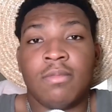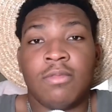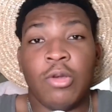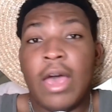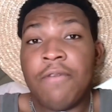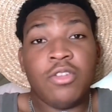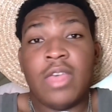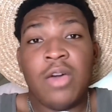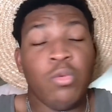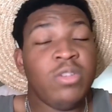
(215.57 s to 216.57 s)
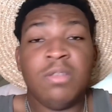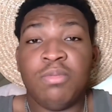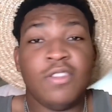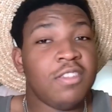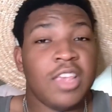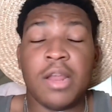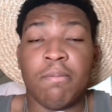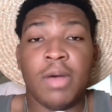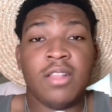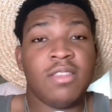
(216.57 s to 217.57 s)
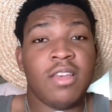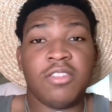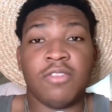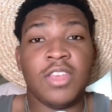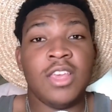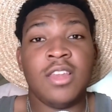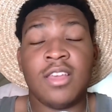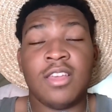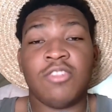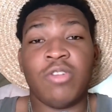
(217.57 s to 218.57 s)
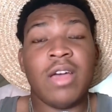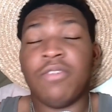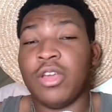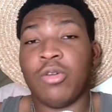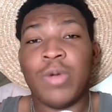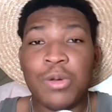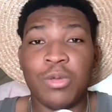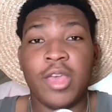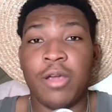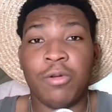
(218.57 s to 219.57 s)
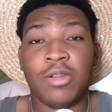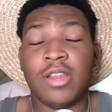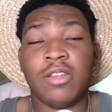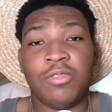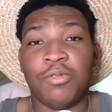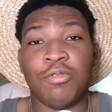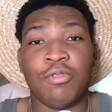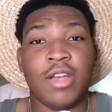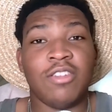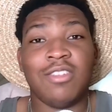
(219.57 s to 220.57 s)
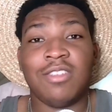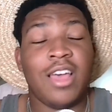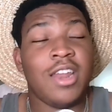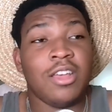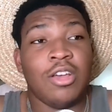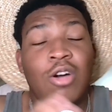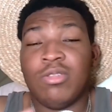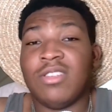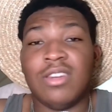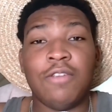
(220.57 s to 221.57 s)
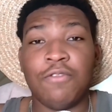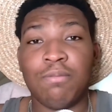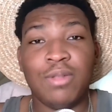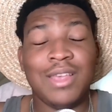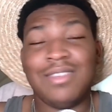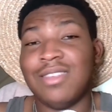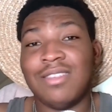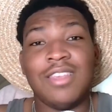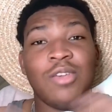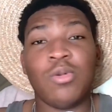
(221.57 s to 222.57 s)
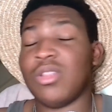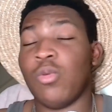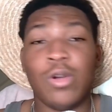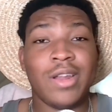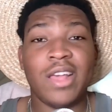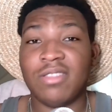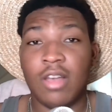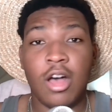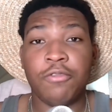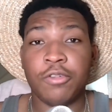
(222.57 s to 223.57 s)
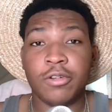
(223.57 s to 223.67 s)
So after that, we simply just get a montage of Ida traveling around with Harold and his crew and just kind of going to different places, seeing what the world has to offer.